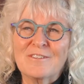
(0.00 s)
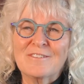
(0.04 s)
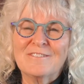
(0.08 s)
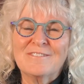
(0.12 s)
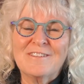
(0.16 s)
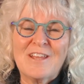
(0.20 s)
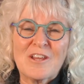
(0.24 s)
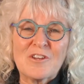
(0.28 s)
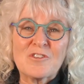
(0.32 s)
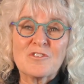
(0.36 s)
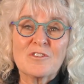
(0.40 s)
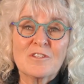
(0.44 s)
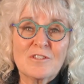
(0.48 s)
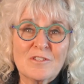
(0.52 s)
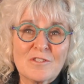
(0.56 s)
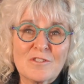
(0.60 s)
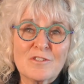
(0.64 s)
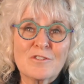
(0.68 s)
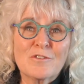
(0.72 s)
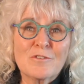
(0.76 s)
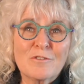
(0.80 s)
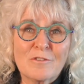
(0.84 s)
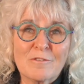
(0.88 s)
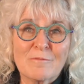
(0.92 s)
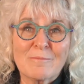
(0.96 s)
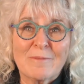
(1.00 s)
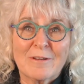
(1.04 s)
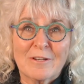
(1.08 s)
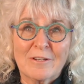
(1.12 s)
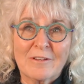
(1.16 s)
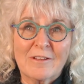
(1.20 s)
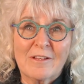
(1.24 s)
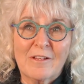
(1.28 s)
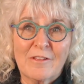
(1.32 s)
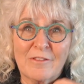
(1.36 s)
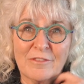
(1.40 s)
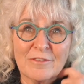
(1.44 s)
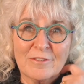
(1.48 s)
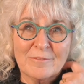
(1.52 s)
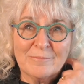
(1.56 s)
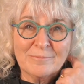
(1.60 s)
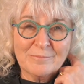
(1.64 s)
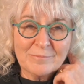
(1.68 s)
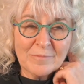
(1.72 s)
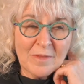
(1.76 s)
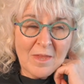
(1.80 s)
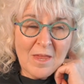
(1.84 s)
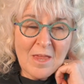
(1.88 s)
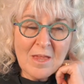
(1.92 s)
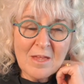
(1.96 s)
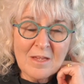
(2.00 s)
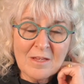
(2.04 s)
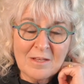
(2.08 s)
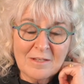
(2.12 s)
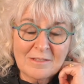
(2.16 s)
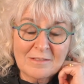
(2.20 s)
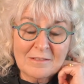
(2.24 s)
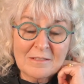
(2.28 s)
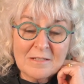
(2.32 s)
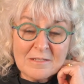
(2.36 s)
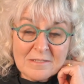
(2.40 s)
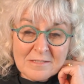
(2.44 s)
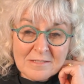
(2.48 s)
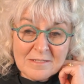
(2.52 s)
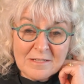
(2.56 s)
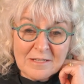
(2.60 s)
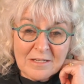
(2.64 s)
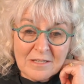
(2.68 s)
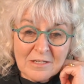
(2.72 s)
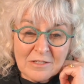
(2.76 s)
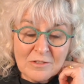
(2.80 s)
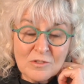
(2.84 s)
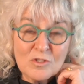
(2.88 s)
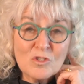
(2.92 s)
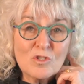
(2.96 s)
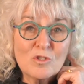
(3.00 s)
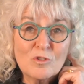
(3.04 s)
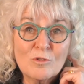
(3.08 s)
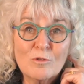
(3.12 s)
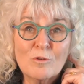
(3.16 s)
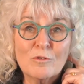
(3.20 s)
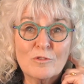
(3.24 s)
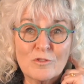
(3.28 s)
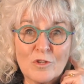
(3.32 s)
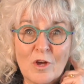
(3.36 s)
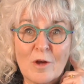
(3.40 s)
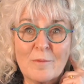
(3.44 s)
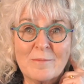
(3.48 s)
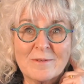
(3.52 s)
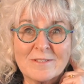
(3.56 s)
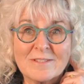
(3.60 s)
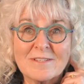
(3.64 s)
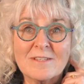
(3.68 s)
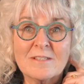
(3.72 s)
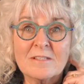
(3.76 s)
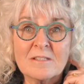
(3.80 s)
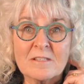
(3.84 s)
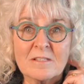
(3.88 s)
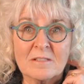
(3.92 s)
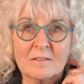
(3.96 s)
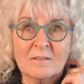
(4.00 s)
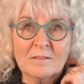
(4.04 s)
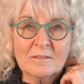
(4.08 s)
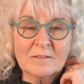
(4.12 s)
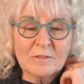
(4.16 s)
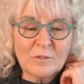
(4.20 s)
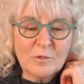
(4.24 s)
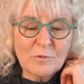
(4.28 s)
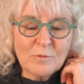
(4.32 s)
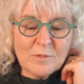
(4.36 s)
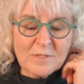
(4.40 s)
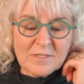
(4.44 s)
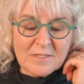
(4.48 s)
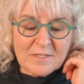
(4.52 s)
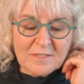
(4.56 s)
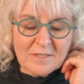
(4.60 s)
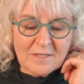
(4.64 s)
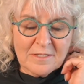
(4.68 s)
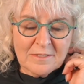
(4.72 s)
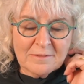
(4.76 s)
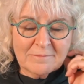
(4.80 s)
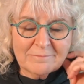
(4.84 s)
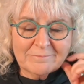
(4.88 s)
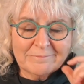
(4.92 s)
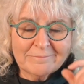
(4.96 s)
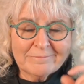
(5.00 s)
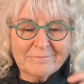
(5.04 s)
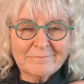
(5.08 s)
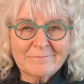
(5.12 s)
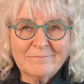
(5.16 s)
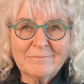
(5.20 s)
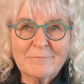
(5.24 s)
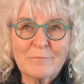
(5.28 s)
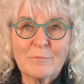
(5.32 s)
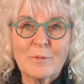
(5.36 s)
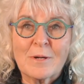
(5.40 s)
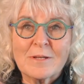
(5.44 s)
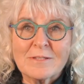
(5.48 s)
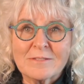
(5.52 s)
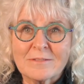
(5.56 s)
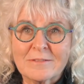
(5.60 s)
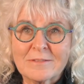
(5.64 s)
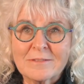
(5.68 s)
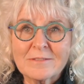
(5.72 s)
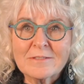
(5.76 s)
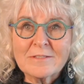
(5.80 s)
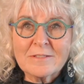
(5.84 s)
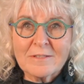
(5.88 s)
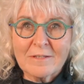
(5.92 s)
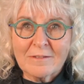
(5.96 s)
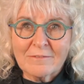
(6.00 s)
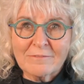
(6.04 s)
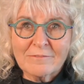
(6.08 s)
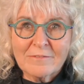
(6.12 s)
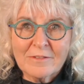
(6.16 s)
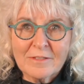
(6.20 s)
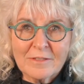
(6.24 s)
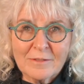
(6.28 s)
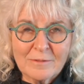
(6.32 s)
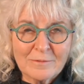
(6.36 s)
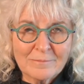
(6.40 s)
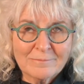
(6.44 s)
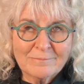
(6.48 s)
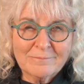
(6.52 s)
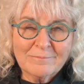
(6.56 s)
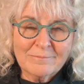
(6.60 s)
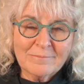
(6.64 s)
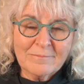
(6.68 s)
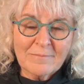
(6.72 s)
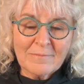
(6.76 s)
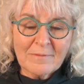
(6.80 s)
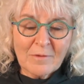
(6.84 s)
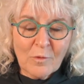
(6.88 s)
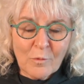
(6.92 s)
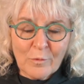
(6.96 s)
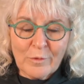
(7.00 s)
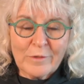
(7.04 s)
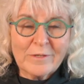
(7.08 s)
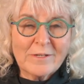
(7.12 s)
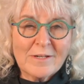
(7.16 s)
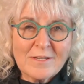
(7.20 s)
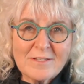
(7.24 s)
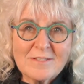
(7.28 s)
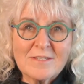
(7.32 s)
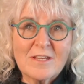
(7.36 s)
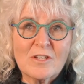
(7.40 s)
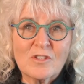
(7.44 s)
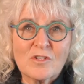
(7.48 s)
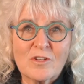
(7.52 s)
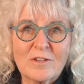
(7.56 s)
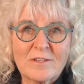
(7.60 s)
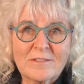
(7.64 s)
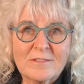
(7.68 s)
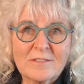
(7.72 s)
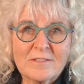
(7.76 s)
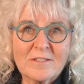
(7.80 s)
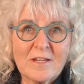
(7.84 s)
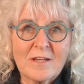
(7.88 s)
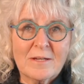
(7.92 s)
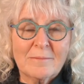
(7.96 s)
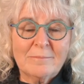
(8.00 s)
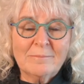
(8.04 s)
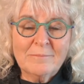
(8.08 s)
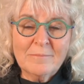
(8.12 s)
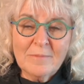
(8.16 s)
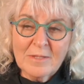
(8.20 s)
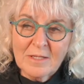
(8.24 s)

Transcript: National Institute of Mental Health, listening to Thomas Insel, who was the president of the organization at the time,